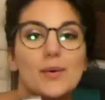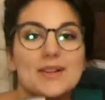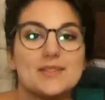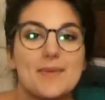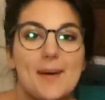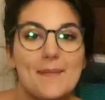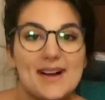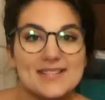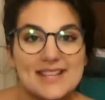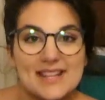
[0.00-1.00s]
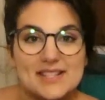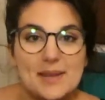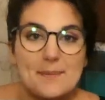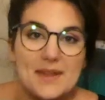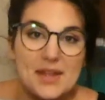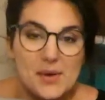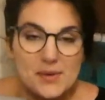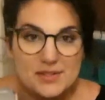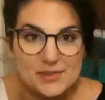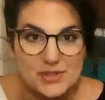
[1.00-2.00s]
going to be unboxing this
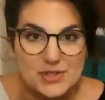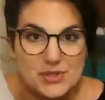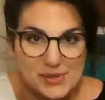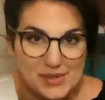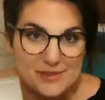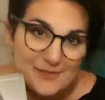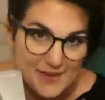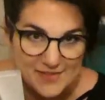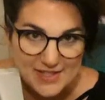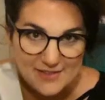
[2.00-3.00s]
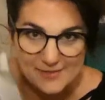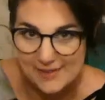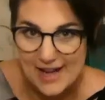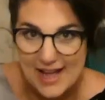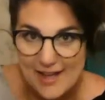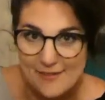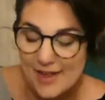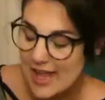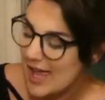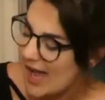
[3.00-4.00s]
beautiful Shure 55
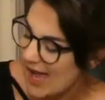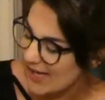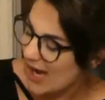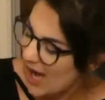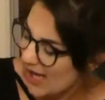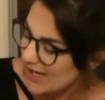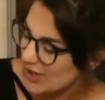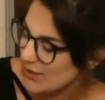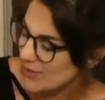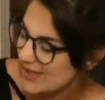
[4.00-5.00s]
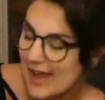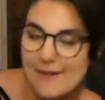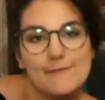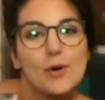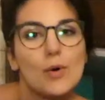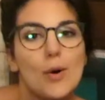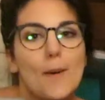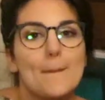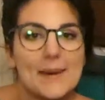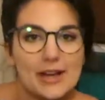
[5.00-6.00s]
iconic UNIDYNE
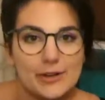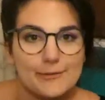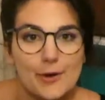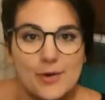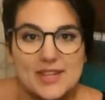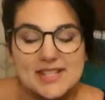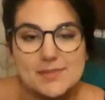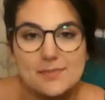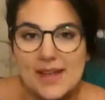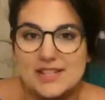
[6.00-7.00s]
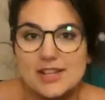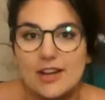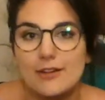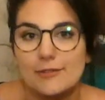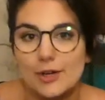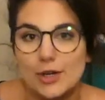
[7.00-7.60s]
vocal microphone. This is best for